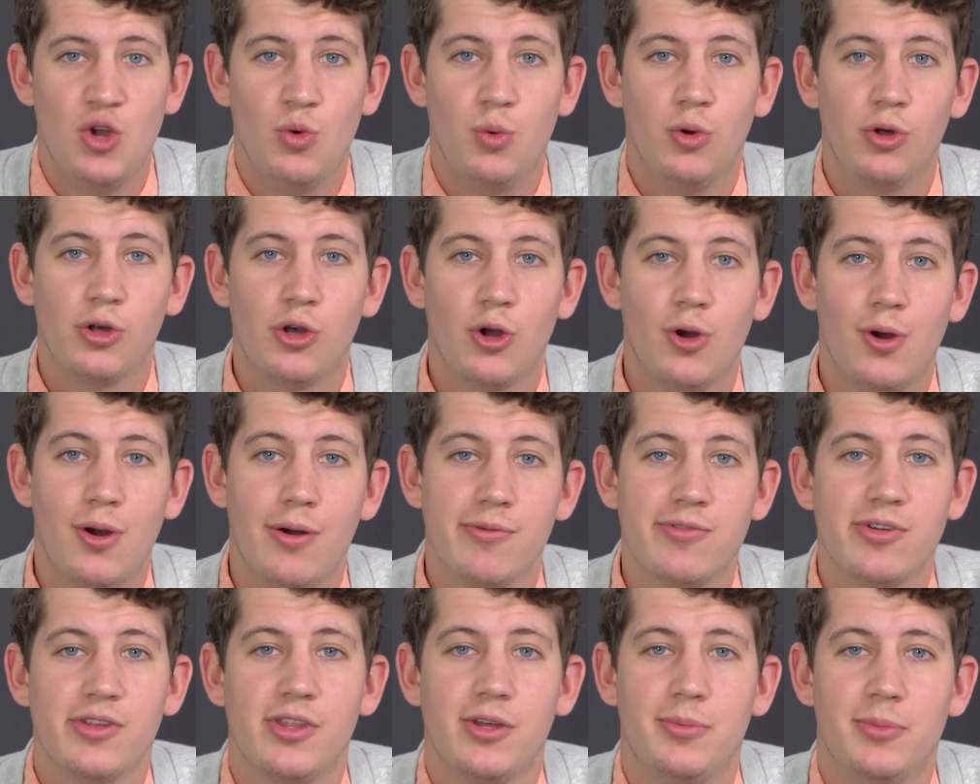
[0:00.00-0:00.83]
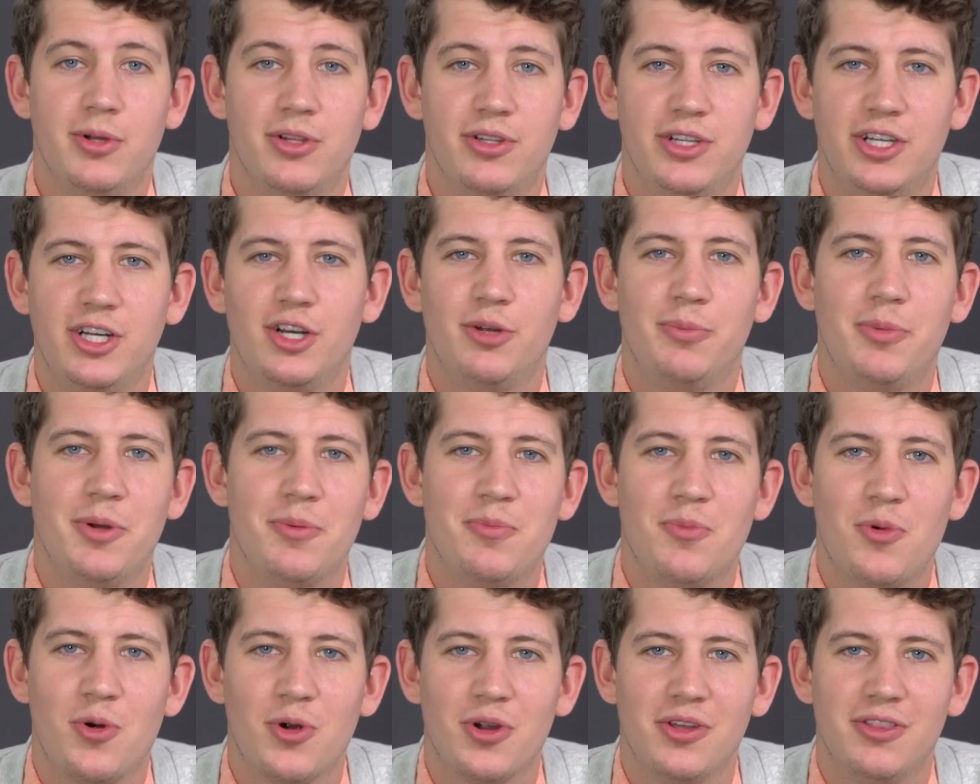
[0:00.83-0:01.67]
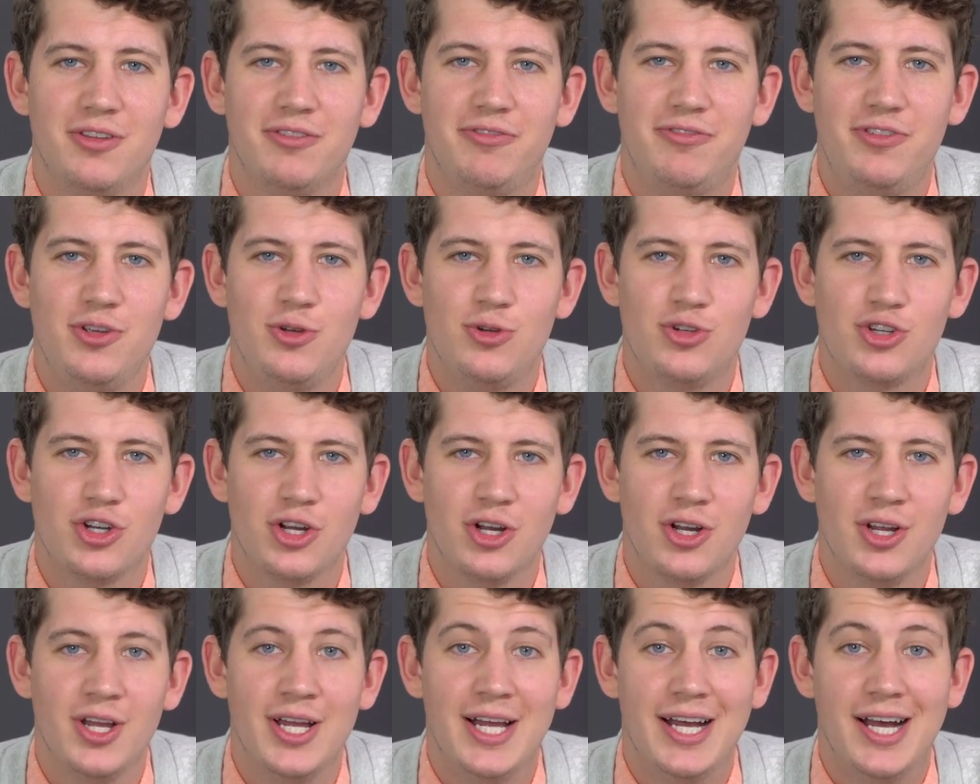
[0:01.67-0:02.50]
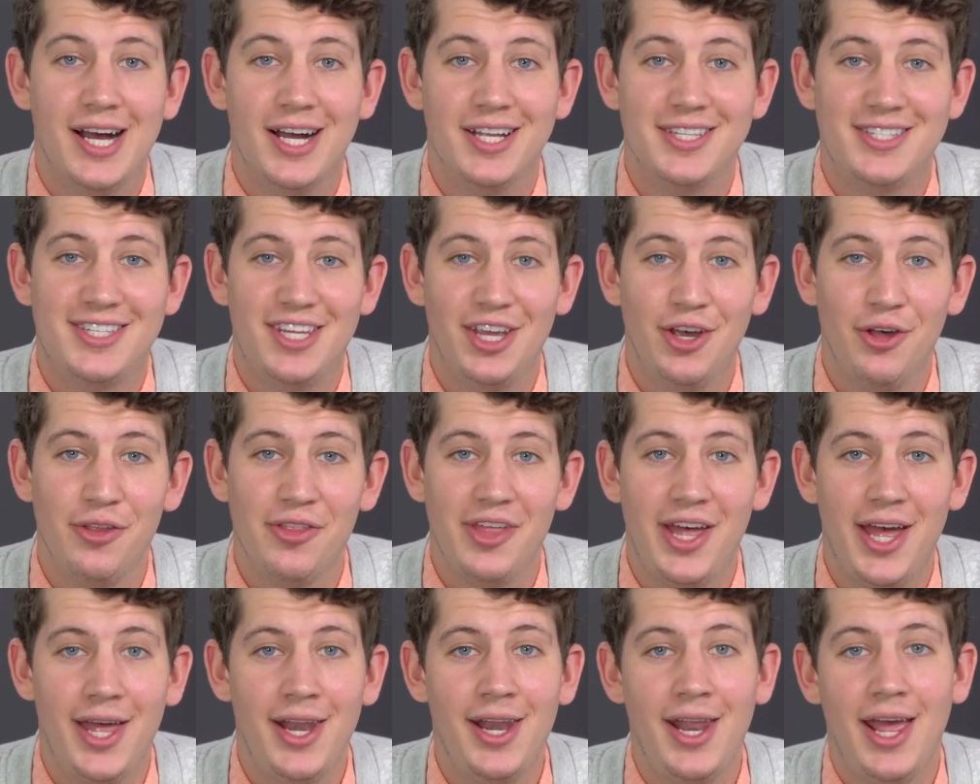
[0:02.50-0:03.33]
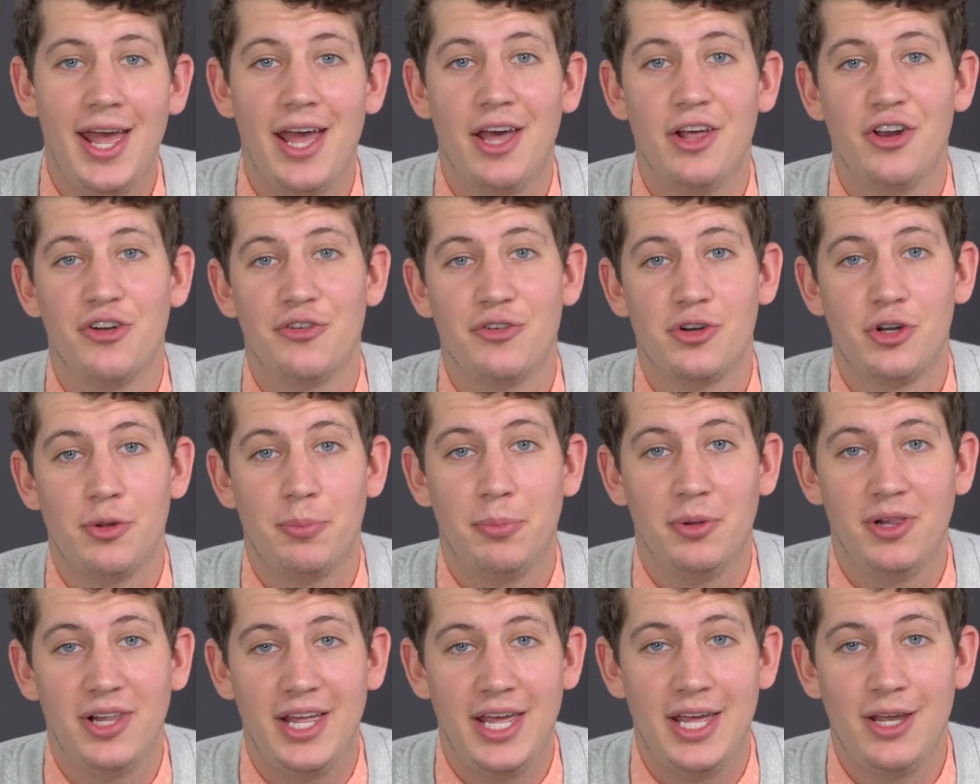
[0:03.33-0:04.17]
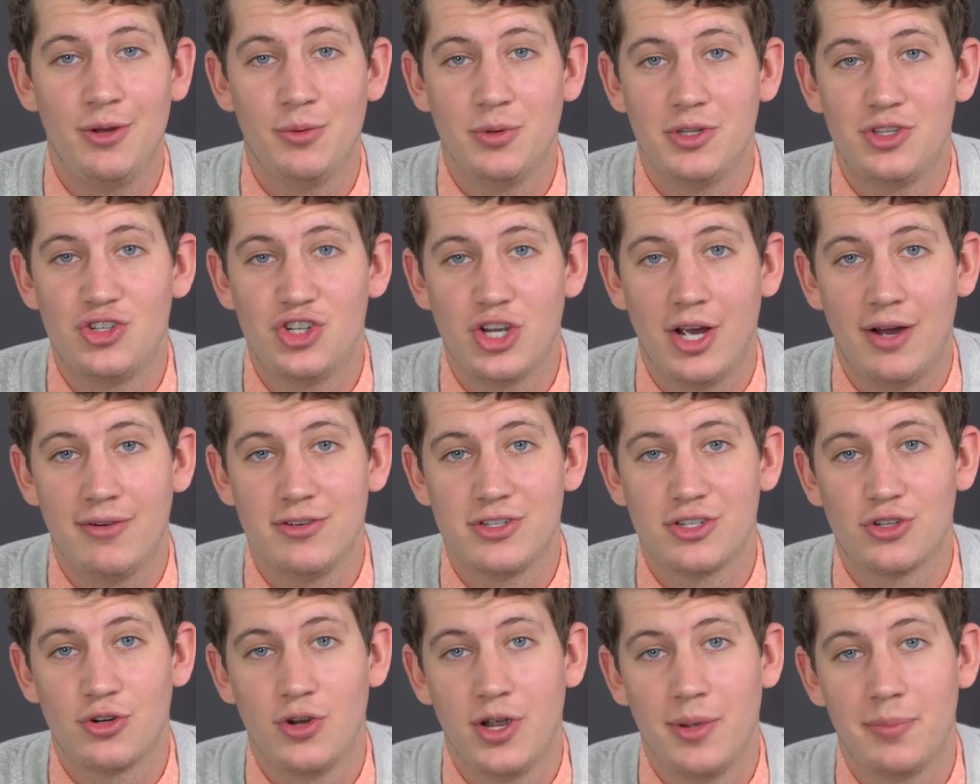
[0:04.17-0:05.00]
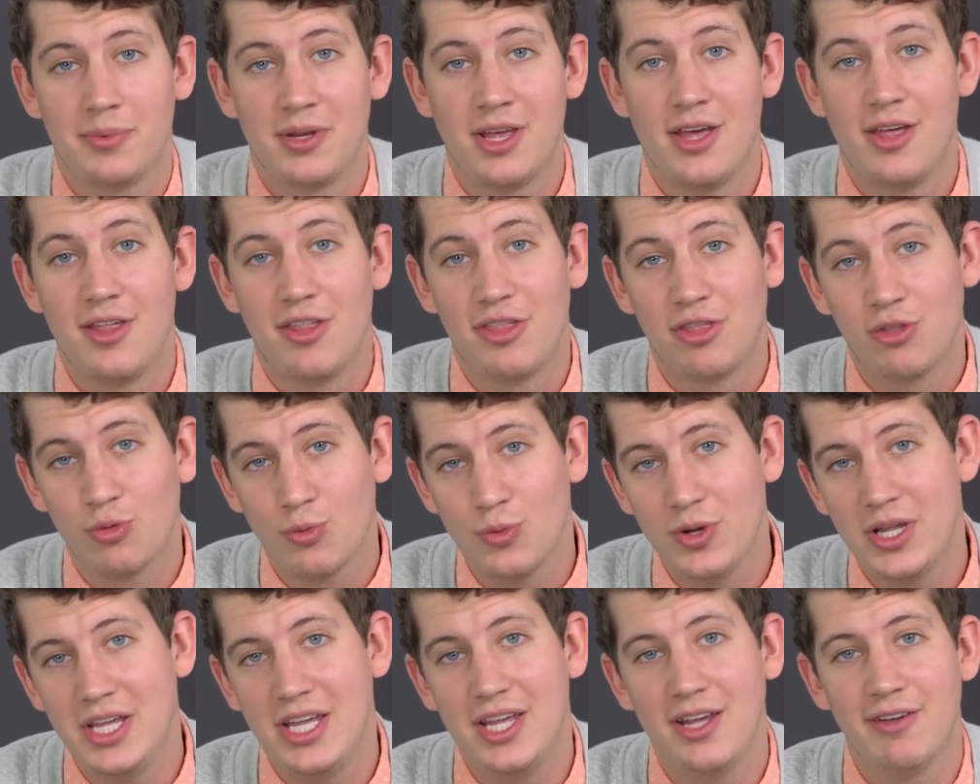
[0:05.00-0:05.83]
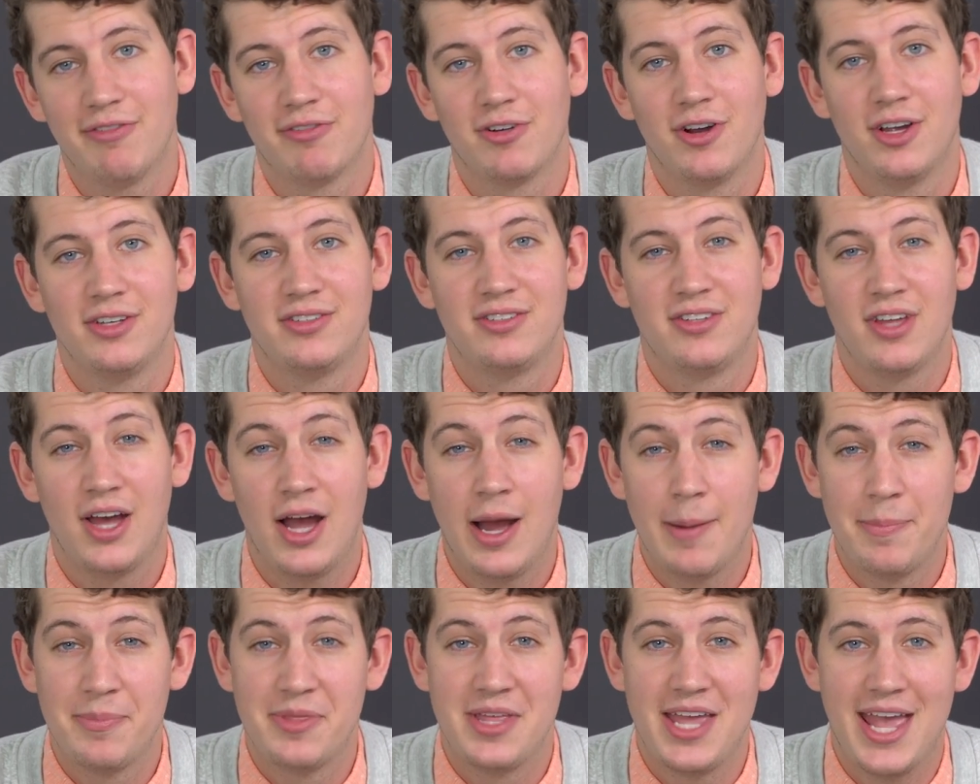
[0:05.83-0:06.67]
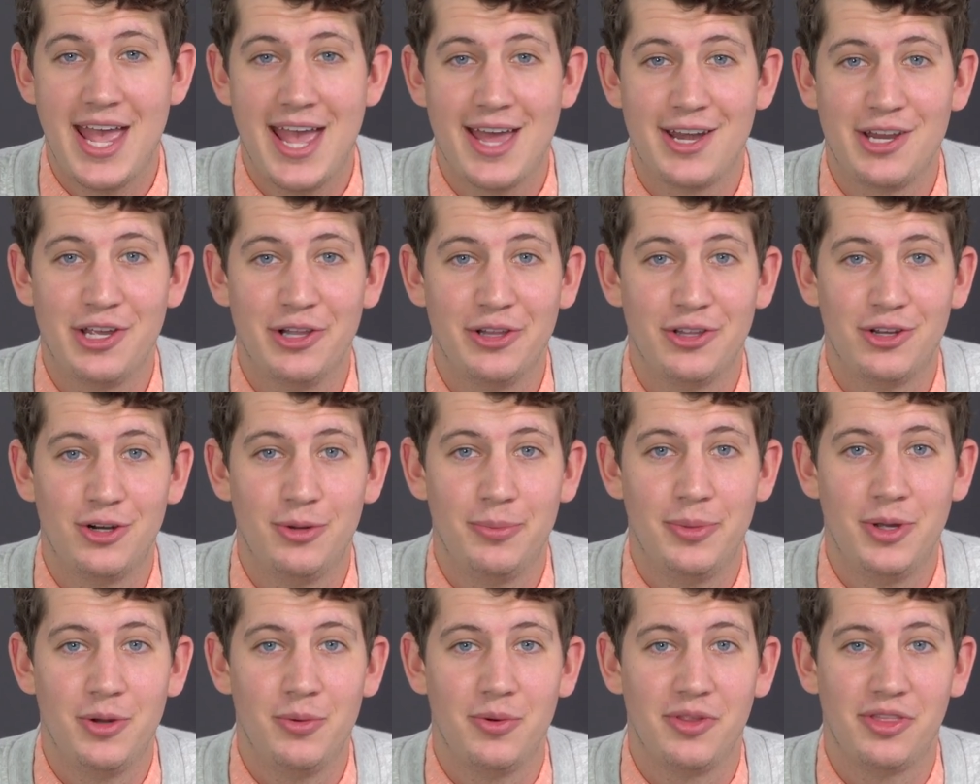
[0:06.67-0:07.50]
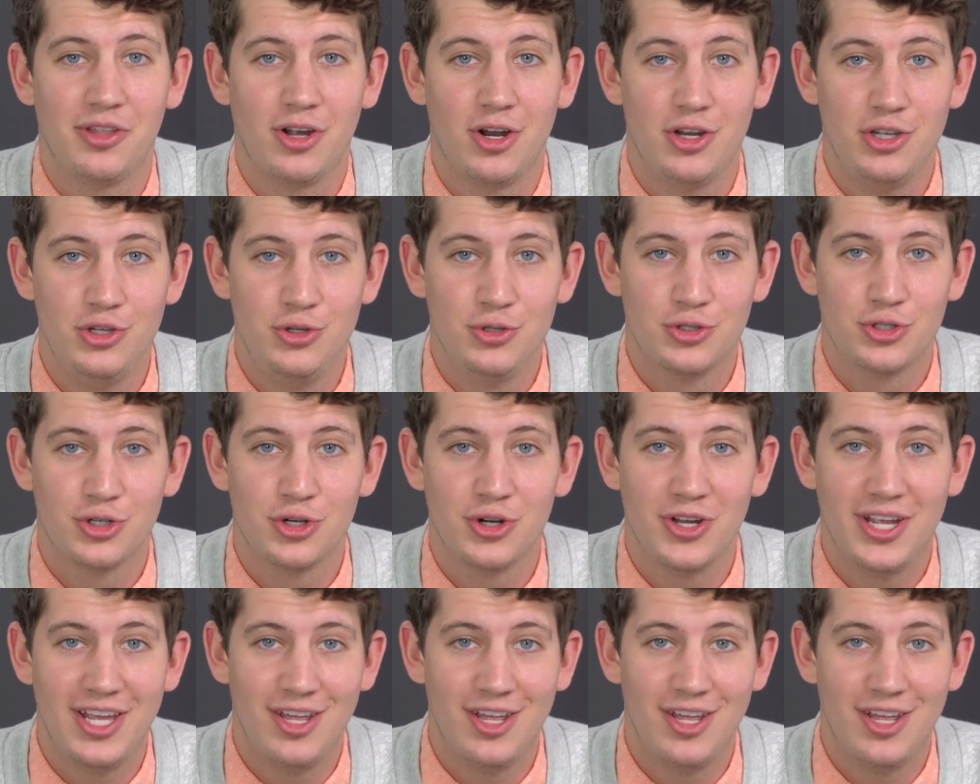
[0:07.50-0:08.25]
We'll go over them a little bit more in the future. Until then, head over to Playing with JavaScript 3 for us to up the ante a little bit with our user